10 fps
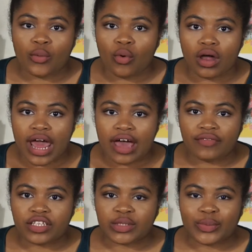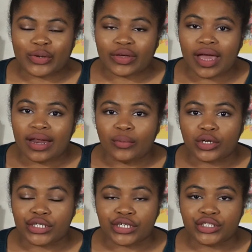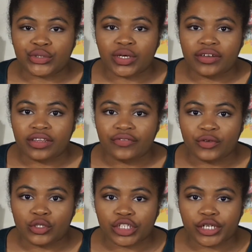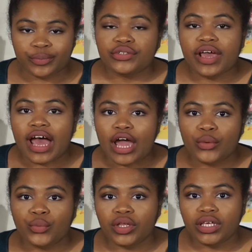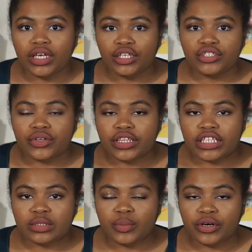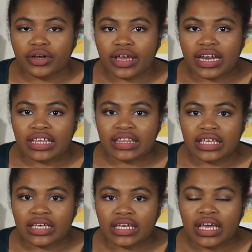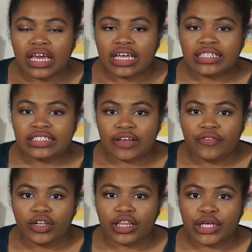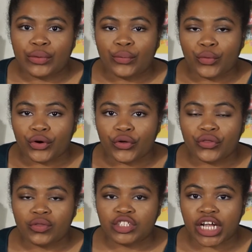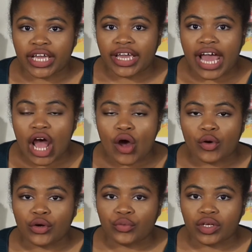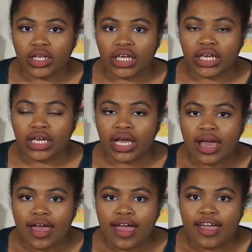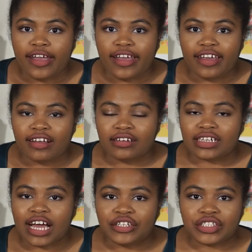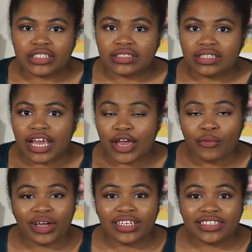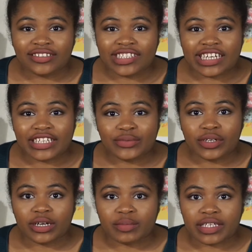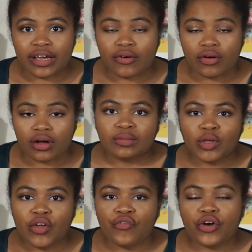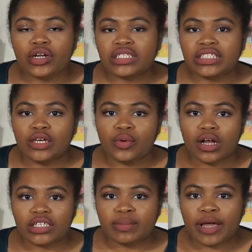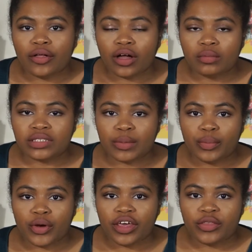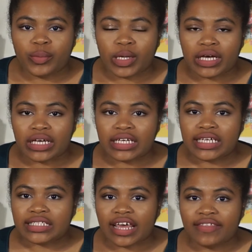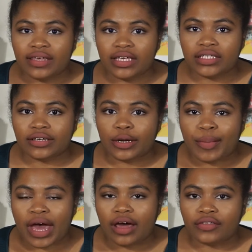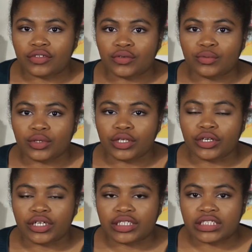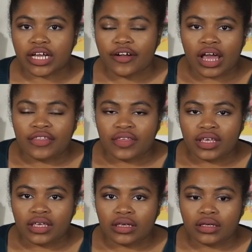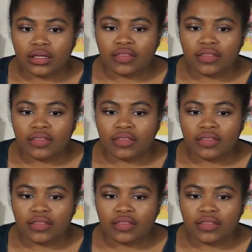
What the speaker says: want to have this book and return to it in the future. So yeah, I really enjoyed this book, and I think it's definitely worth checking out and reading, and I just can't wait until the next one comes out. I'm looking forward to seeing what else Michael comes up with, because I think he's on a path to really good stuff. I think